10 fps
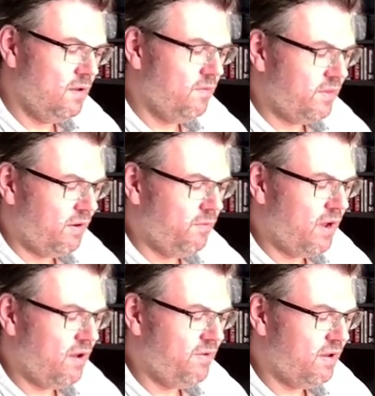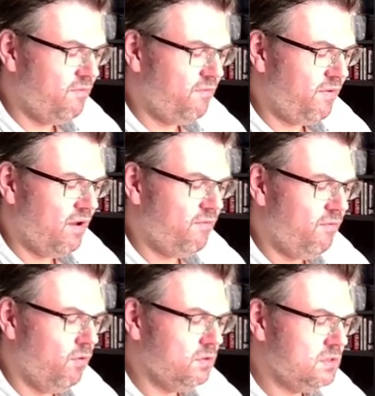then we have here 5
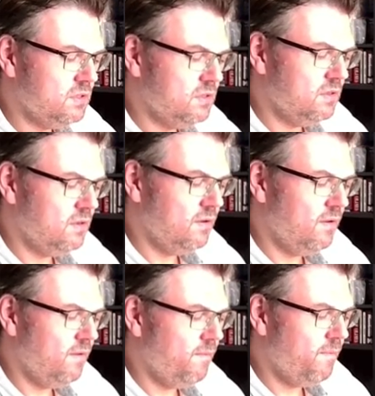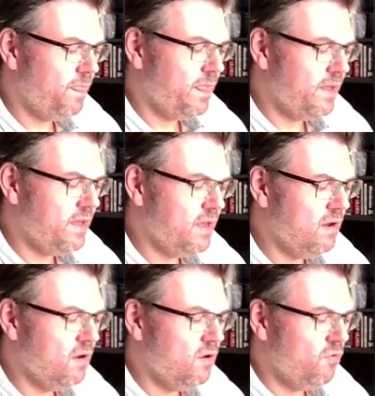volts, yeah?
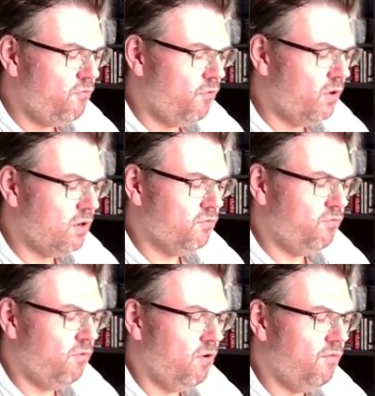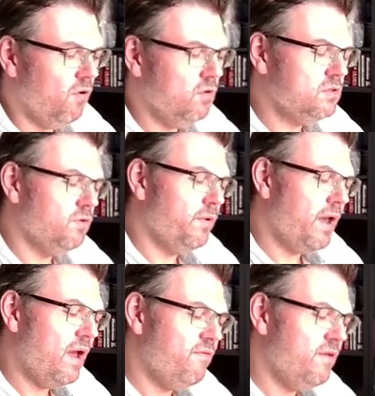here 4.4 volts. So we
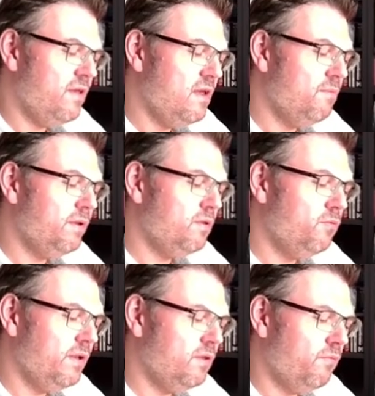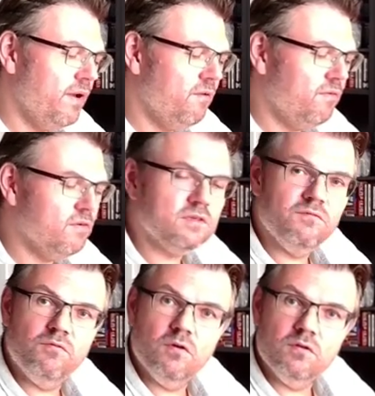have here between 12 volts and
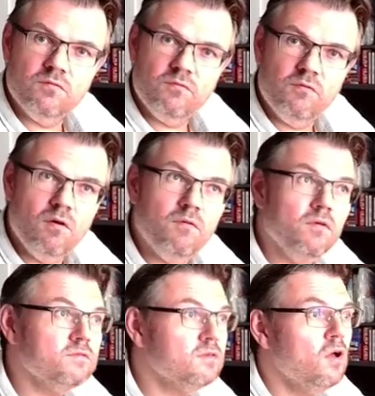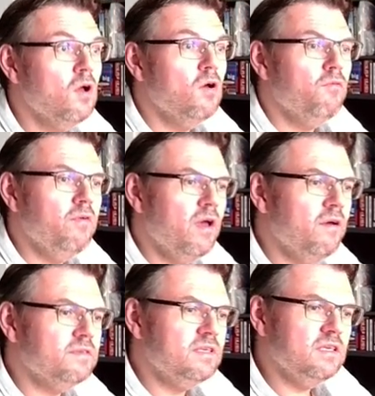4.4 volts, we have
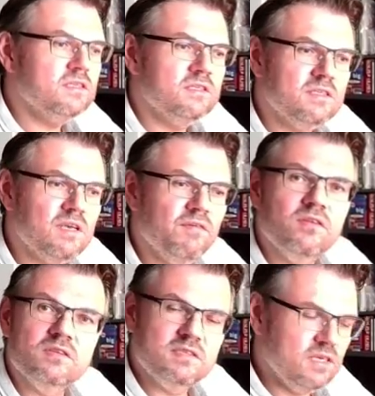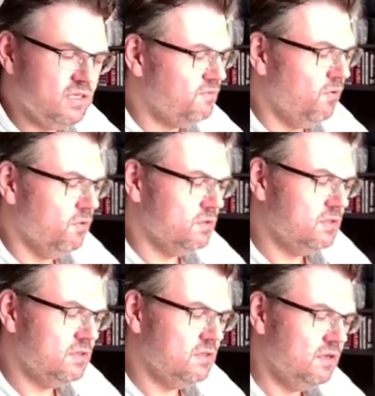7.6 volts.
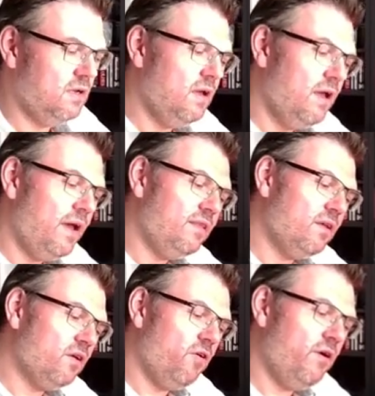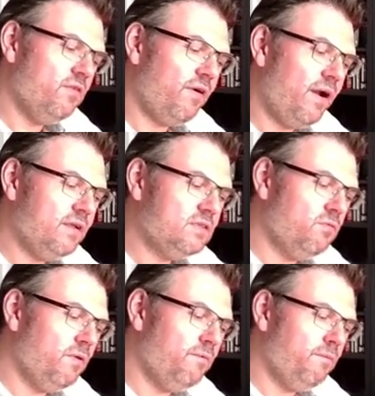Yeah? And the current running, so
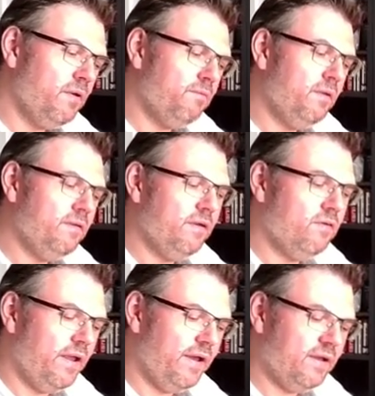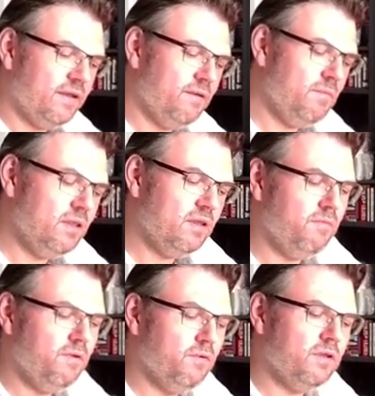with between collector and emitter,
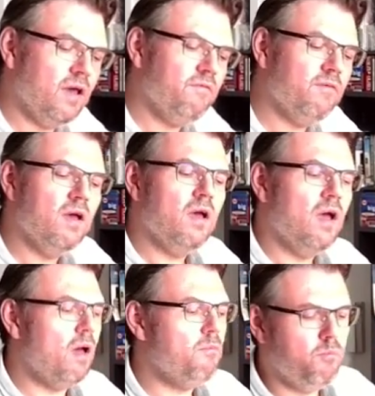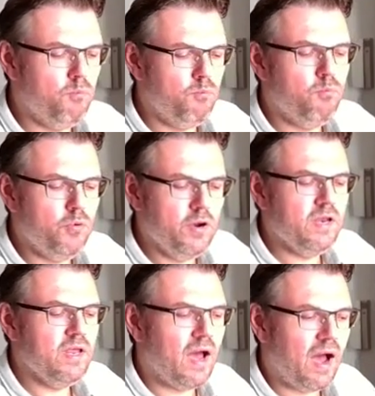we would have a
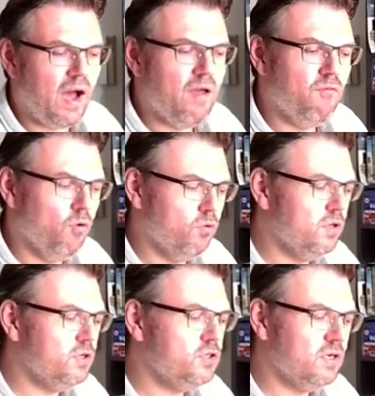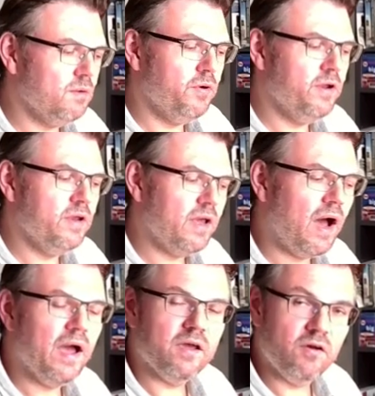pretty high voltage and a pretty
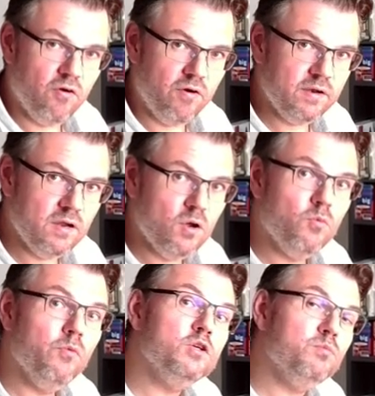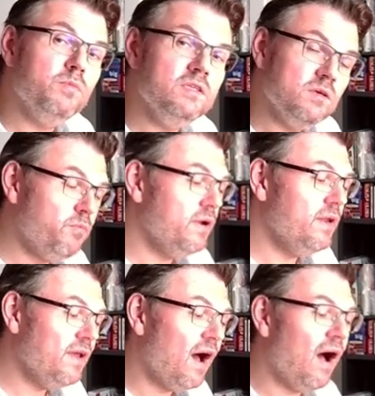high current, which means a
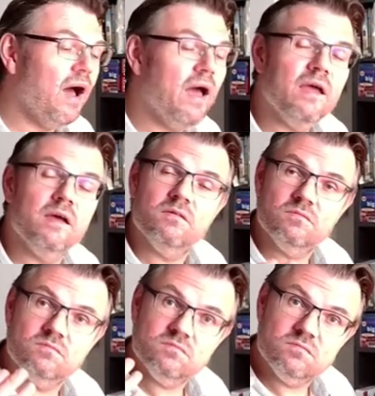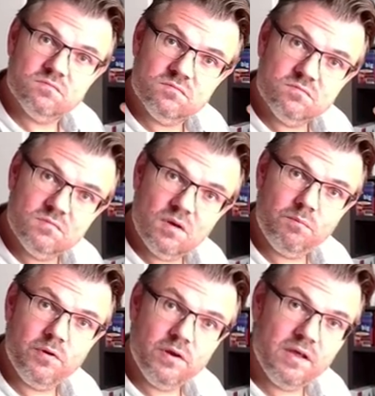pretty high,
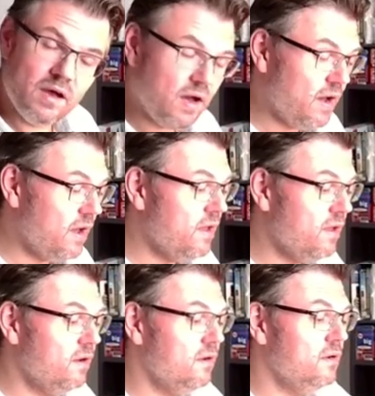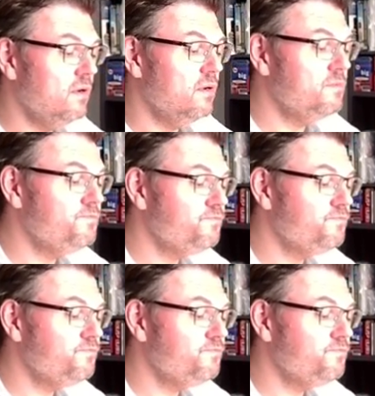pretty high uh,